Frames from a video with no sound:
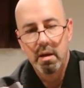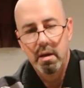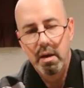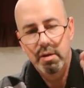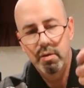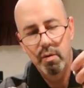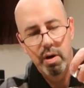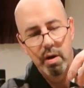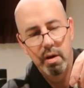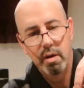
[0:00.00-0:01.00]
this'll
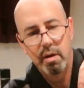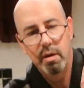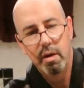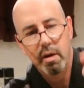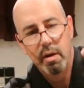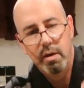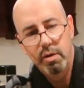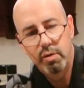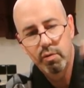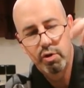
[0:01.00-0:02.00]

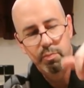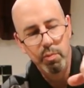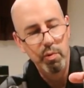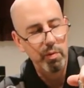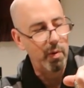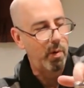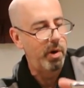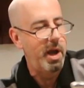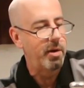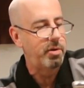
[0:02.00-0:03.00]
smooth
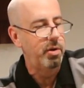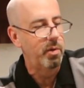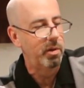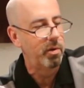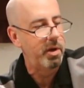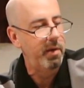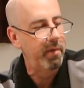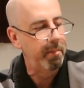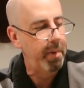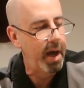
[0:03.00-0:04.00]
on out too and look
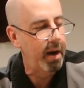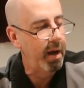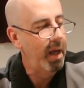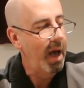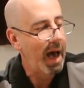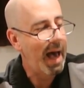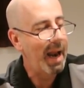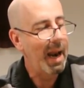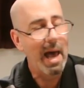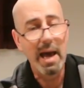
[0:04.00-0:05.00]
even better.
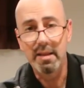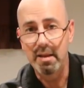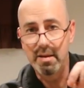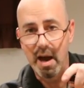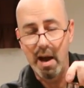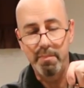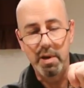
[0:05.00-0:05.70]
I like to top